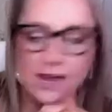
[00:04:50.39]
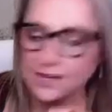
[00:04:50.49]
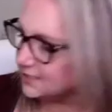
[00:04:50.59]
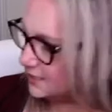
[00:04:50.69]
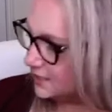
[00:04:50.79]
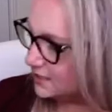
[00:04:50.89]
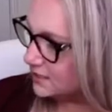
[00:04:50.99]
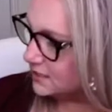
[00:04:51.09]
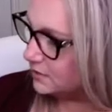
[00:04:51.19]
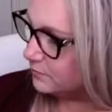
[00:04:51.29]

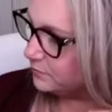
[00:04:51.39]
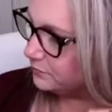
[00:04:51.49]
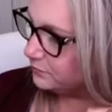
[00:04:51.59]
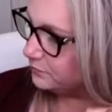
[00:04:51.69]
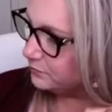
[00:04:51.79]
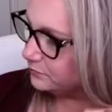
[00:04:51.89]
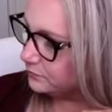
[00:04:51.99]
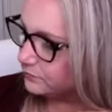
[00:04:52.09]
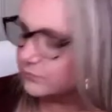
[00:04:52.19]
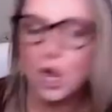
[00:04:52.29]
Excellent.
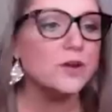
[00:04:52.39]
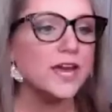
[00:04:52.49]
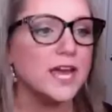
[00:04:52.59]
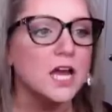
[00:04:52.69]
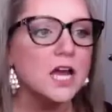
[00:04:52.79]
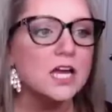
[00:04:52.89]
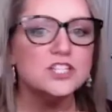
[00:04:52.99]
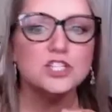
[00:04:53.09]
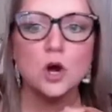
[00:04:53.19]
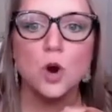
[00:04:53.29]
Okay,
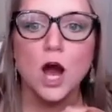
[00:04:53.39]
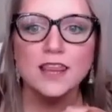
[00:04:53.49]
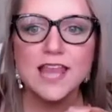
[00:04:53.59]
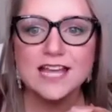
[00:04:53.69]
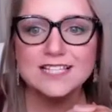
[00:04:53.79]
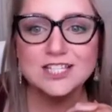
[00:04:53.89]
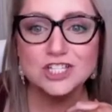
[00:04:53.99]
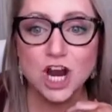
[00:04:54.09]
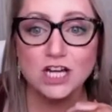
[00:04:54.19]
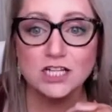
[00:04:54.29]
so let's
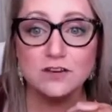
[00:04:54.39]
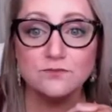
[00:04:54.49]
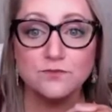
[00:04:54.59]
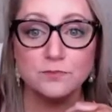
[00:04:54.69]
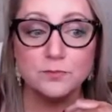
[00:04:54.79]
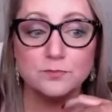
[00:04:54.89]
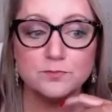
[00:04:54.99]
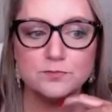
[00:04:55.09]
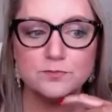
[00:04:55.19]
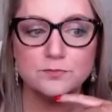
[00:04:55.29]
start from the,
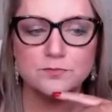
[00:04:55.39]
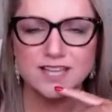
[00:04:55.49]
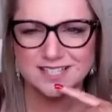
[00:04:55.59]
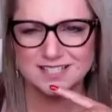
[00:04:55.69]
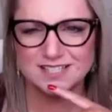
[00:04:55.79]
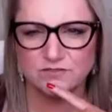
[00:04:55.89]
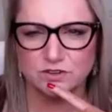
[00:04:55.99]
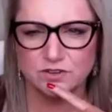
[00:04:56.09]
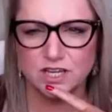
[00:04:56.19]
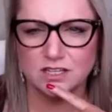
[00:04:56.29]
I said
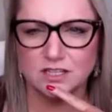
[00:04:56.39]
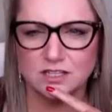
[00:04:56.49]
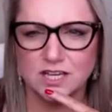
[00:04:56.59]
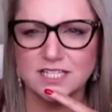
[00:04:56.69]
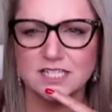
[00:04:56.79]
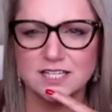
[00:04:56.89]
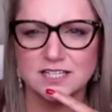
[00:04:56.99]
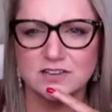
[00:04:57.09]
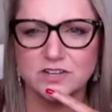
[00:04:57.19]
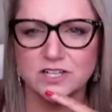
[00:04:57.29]
7, right? I did say
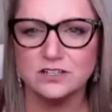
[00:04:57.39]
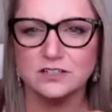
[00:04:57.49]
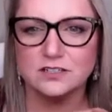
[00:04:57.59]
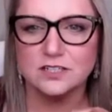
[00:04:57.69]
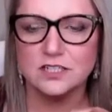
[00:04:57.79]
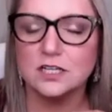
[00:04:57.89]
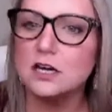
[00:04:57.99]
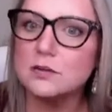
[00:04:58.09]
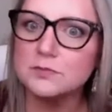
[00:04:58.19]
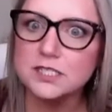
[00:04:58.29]
7.
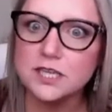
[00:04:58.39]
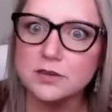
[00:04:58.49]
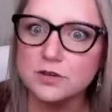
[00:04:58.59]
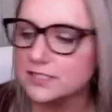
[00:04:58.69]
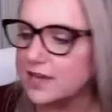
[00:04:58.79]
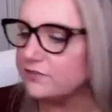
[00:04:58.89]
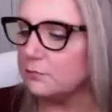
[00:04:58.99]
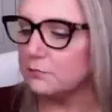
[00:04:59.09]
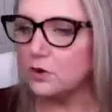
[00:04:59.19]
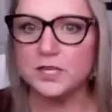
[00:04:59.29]
Sarah is having
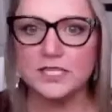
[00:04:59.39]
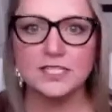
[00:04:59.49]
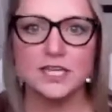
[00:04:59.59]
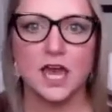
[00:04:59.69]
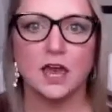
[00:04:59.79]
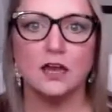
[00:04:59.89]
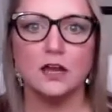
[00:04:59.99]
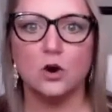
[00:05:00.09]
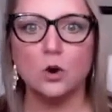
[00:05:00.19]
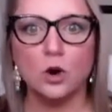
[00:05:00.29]
a moment today.
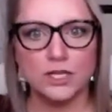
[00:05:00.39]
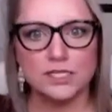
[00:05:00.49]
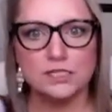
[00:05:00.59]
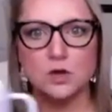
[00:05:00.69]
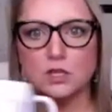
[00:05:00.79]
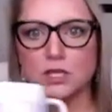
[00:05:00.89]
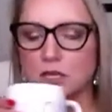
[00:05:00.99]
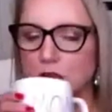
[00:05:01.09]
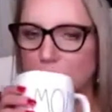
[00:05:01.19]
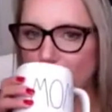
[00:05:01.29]
Holy smoly.